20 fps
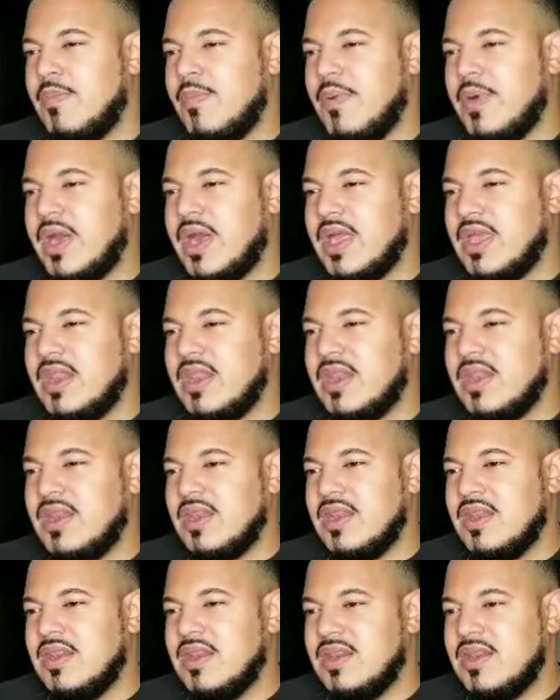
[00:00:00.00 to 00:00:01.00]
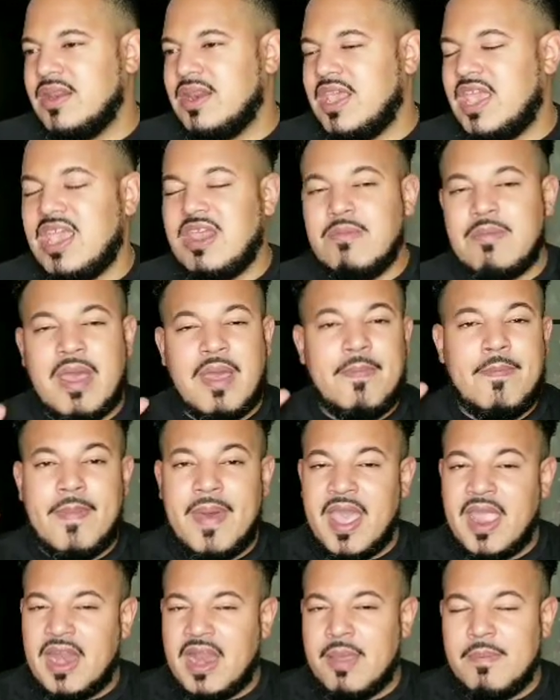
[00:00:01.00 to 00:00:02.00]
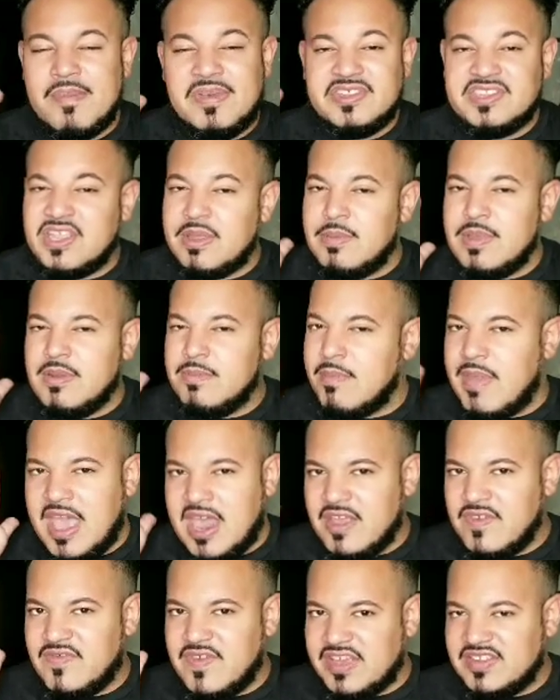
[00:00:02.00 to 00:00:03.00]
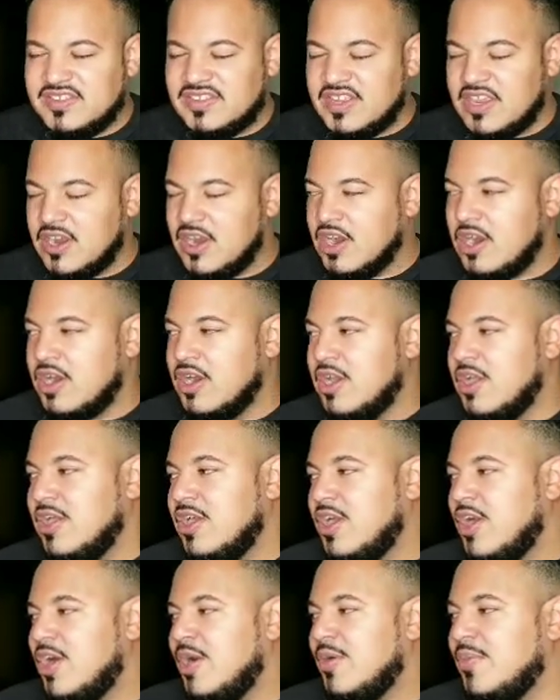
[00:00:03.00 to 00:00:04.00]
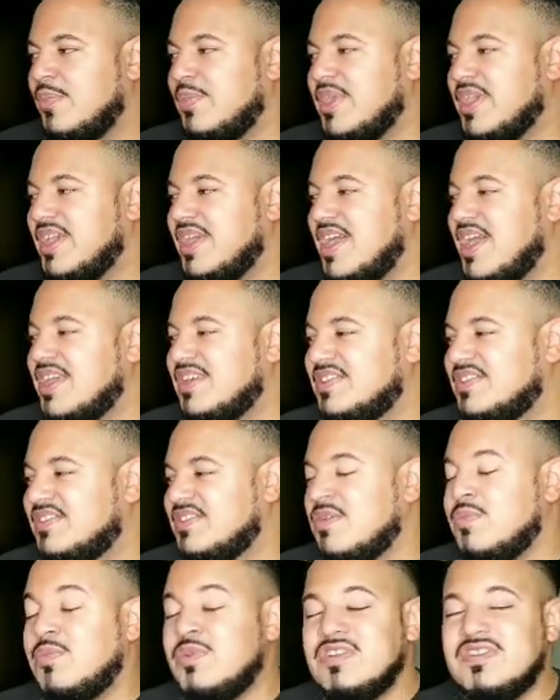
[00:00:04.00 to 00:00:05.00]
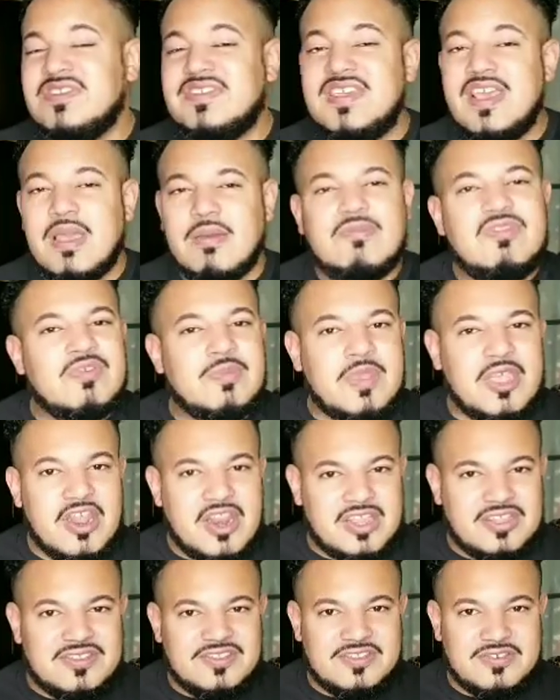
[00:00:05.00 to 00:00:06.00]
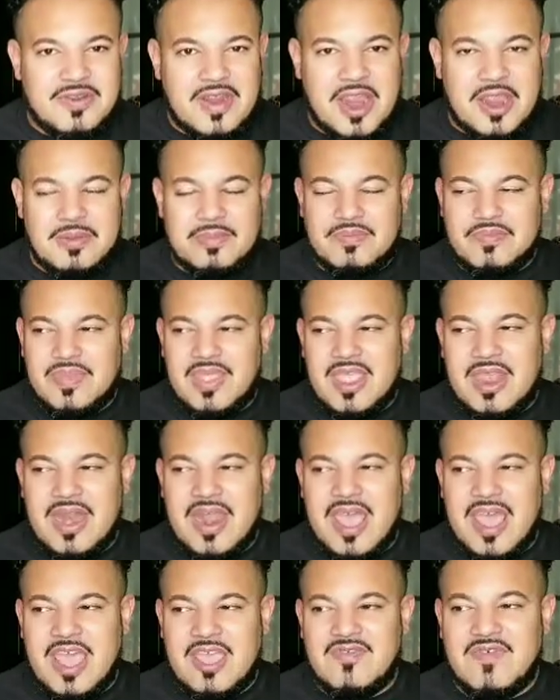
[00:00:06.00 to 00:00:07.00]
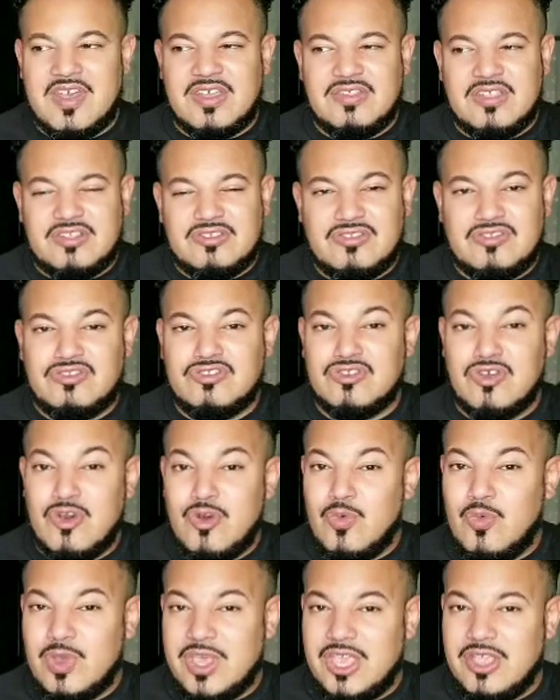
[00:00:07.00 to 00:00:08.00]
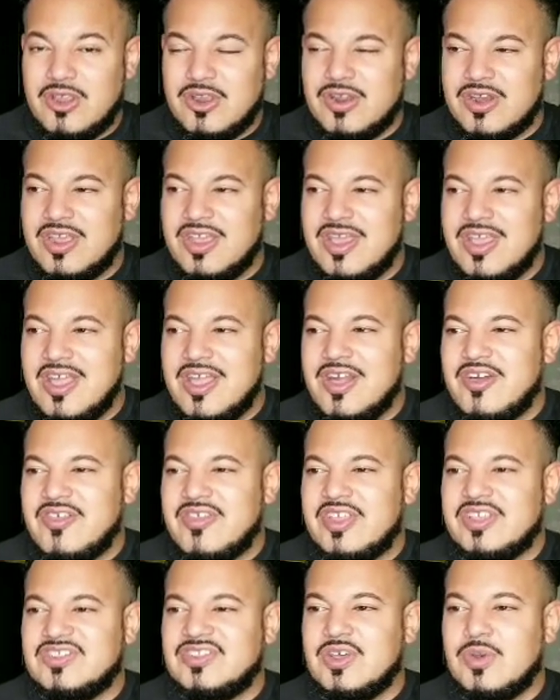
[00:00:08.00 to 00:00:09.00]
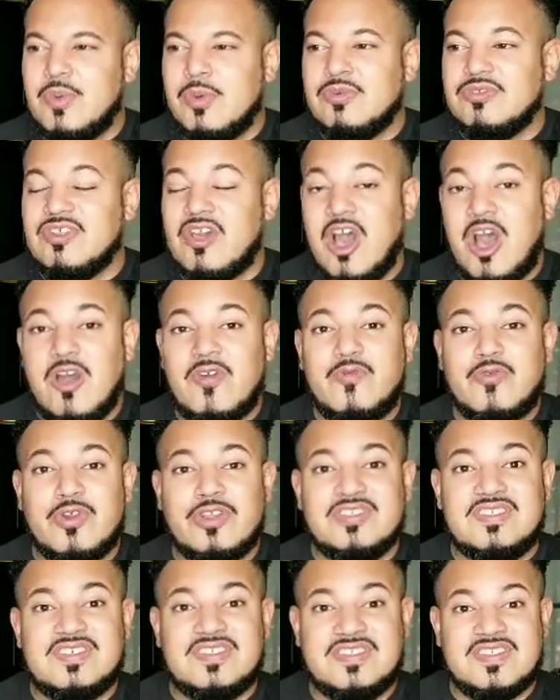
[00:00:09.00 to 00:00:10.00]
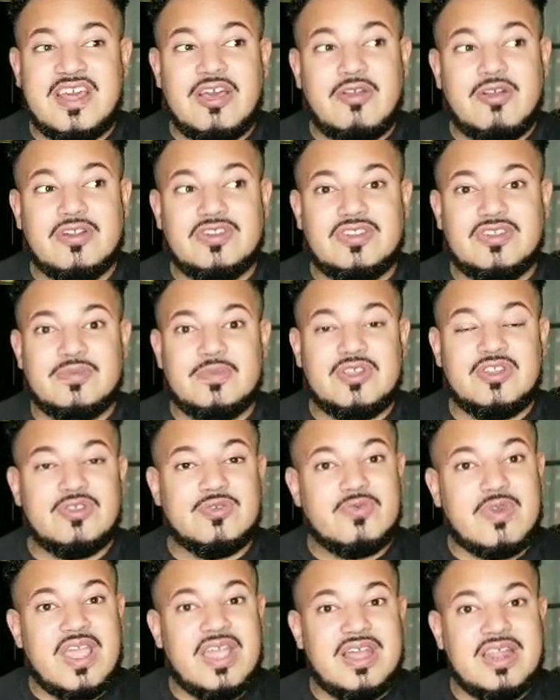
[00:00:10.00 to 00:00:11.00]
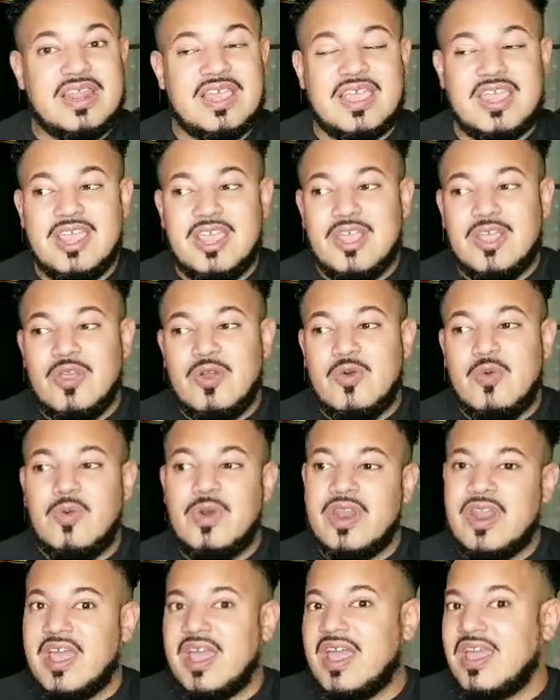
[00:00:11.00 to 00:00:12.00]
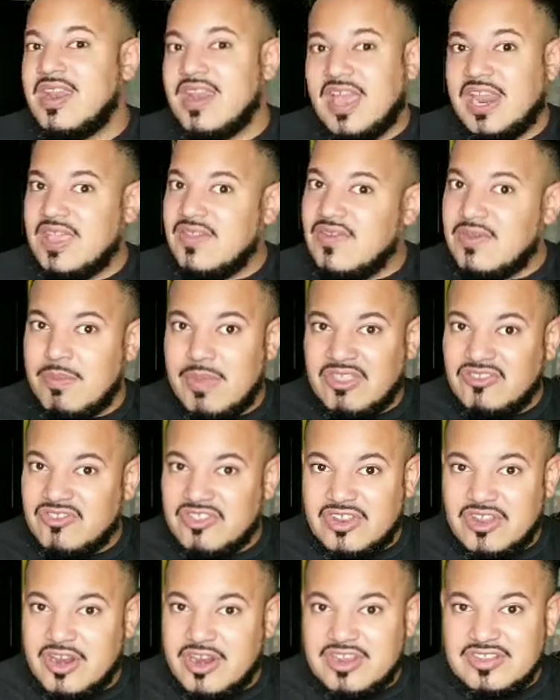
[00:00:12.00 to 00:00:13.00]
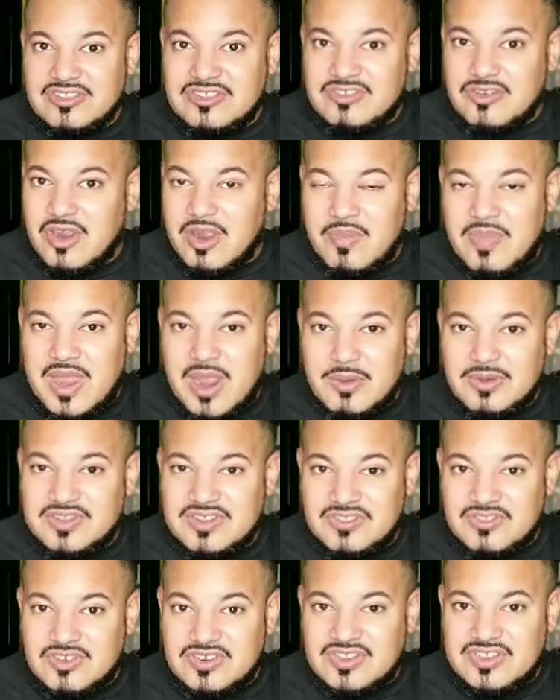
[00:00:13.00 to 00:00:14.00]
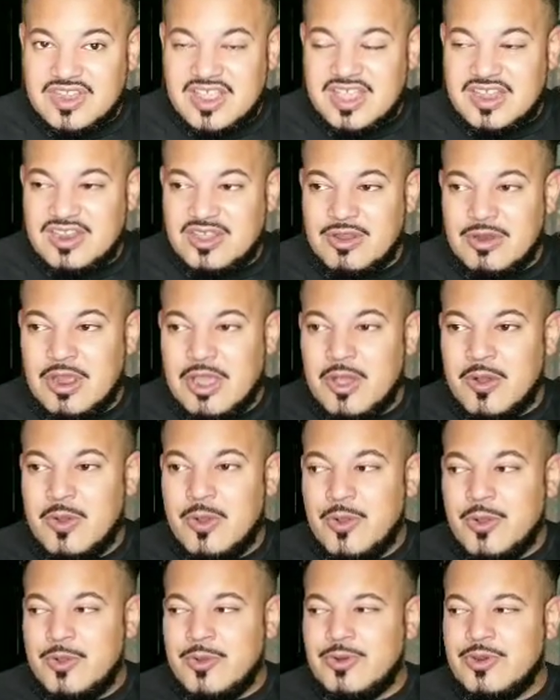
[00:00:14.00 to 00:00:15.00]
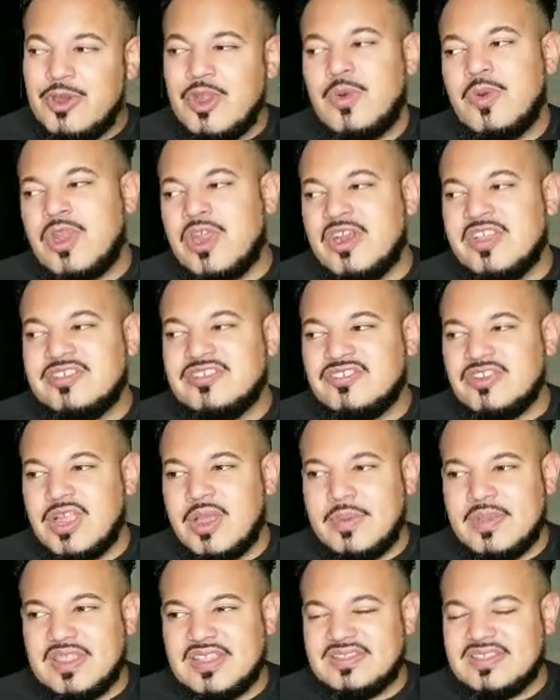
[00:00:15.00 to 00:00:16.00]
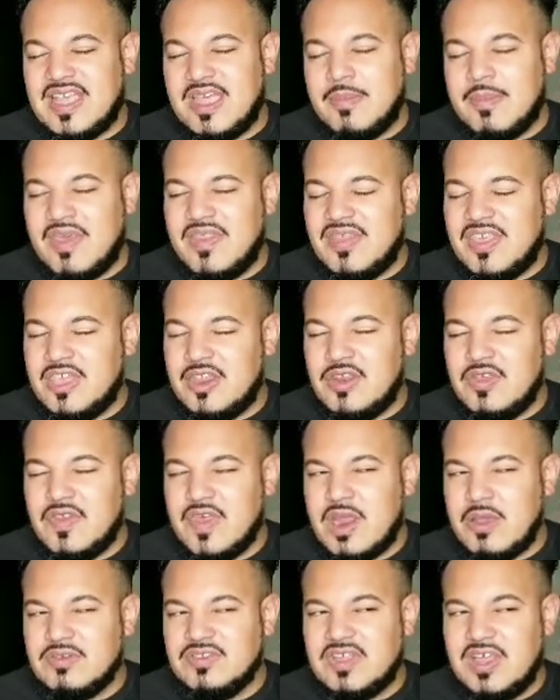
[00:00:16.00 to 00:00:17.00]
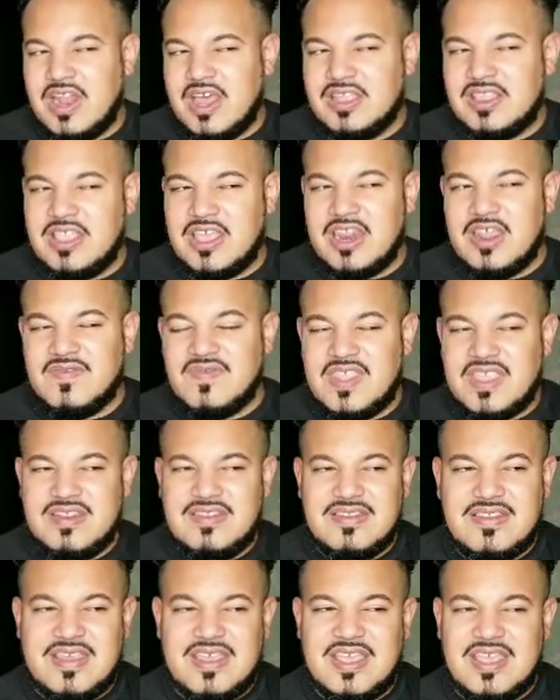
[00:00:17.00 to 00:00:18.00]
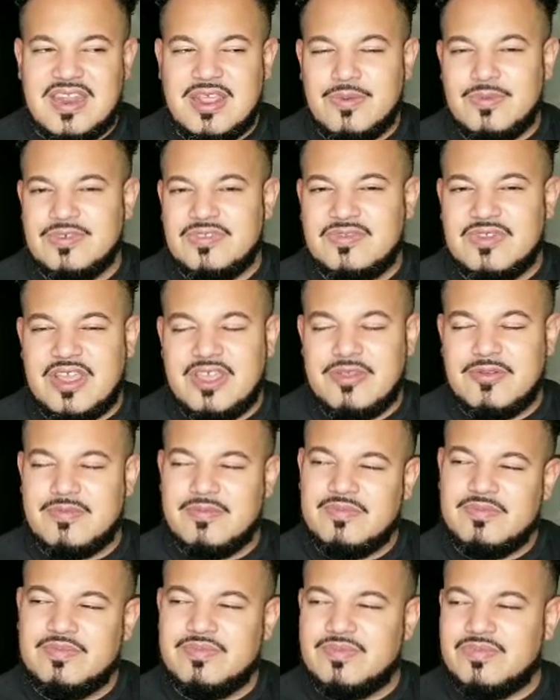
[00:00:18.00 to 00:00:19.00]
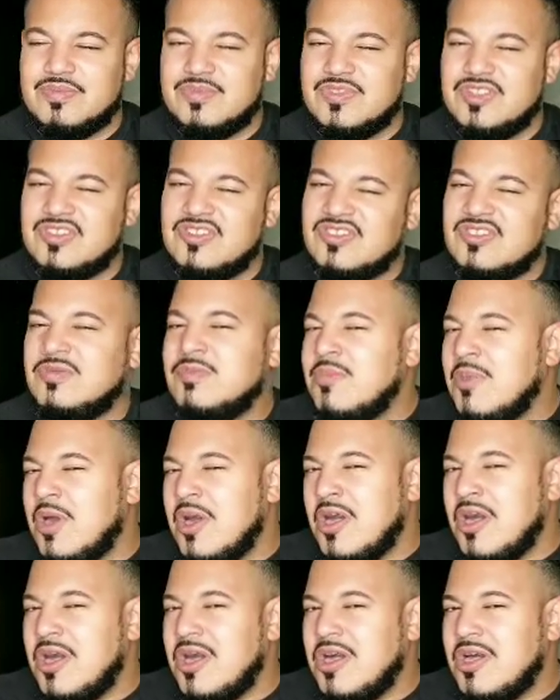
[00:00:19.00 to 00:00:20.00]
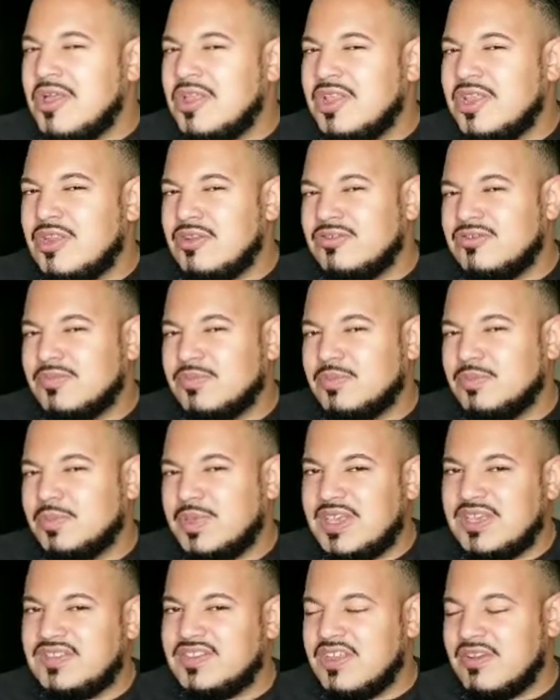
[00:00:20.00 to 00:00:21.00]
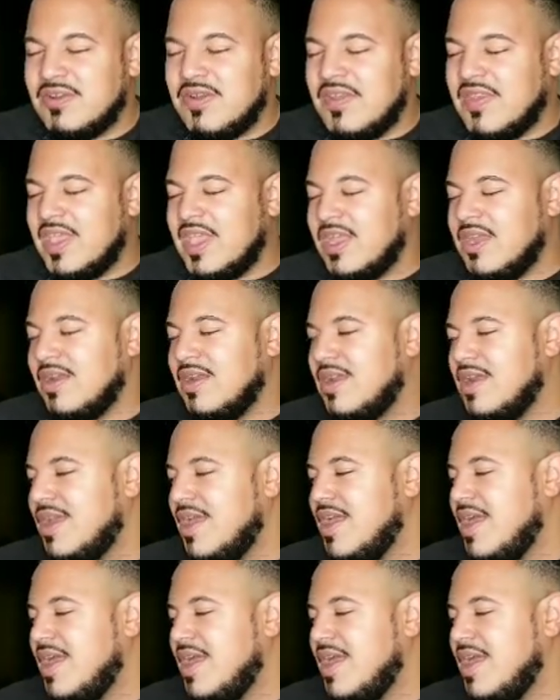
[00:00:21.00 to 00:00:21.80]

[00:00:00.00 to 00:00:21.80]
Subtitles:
But in my mind, I must have been manifesting her because someone DM'd me on Instagram, and I found it so weird that someone was offering to sell her to me directly when I had not even mentioned on Instagram that I was interested. You know, no one on Instagram at the time, I think, knew that I was collecting. And if they did, it was like small little peeks here and there.